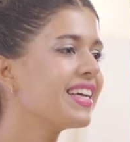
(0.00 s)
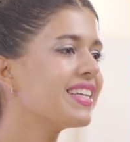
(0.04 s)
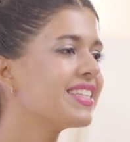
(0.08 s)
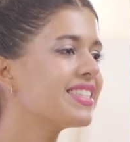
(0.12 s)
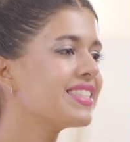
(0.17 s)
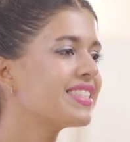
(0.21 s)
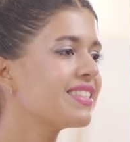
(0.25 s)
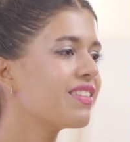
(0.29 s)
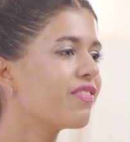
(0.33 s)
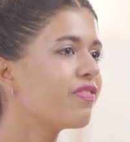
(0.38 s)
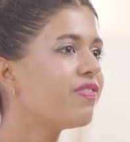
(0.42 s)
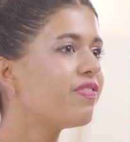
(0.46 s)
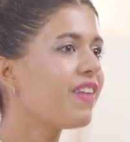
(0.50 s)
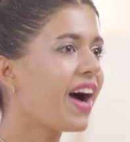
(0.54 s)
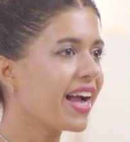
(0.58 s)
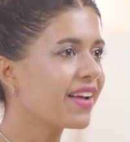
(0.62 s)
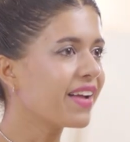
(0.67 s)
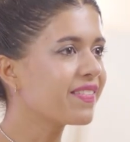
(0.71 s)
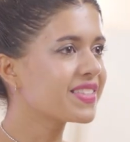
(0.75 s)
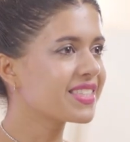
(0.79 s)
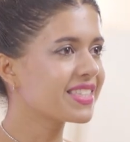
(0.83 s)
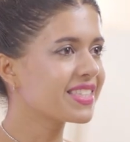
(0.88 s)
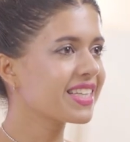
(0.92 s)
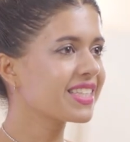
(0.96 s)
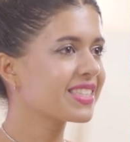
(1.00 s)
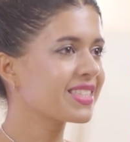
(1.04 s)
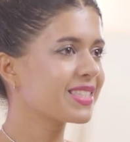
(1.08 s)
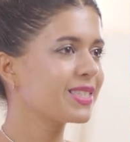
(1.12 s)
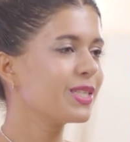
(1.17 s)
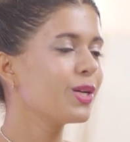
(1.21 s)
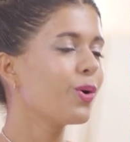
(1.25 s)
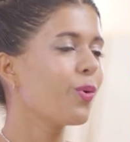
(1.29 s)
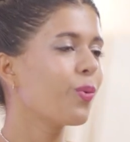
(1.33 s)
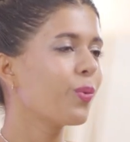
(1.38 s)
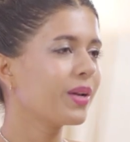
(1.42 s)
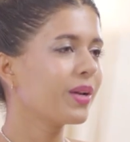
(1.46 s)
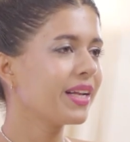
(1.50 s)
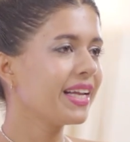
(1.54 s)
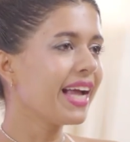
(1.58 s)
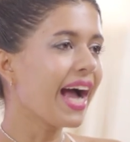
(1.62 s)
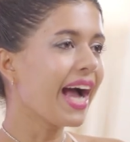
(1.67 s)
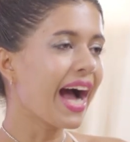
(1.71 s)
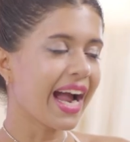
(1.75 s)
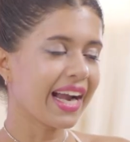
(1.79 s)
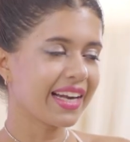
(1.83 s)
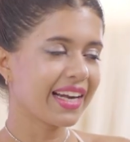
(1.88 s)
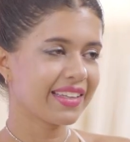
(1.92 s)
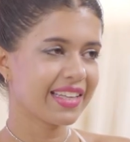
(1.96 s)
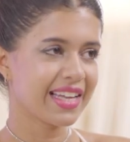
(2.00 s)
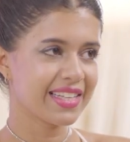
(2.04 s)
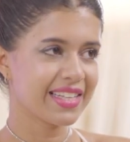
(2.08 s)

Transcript: is five six the only height